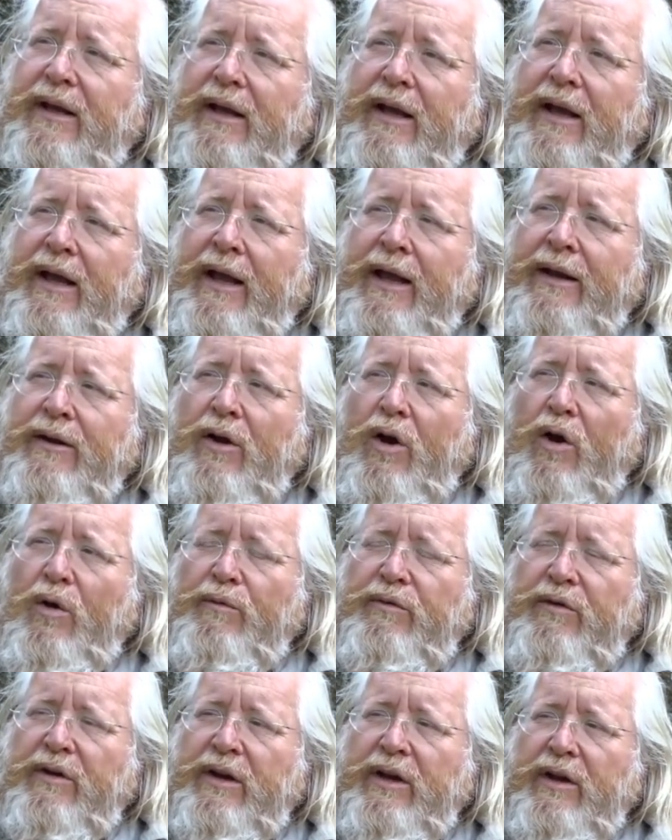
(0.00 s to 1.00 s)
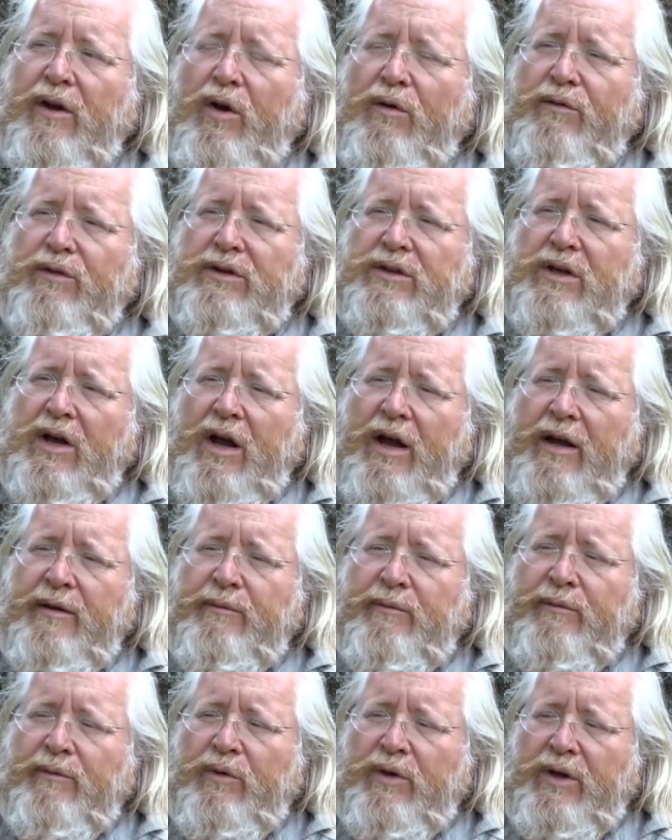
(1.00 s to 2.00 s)
And hopefully over
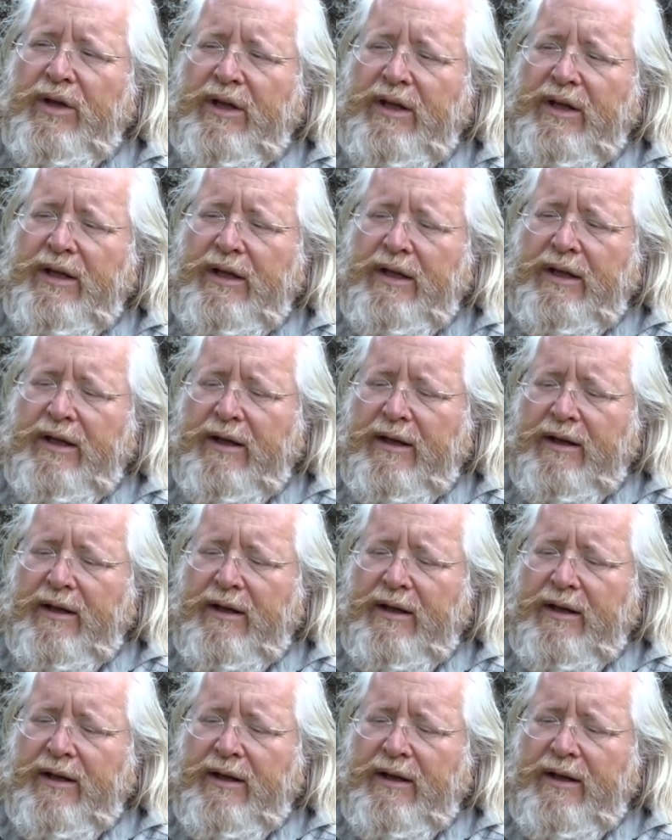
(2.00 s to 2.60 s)
time we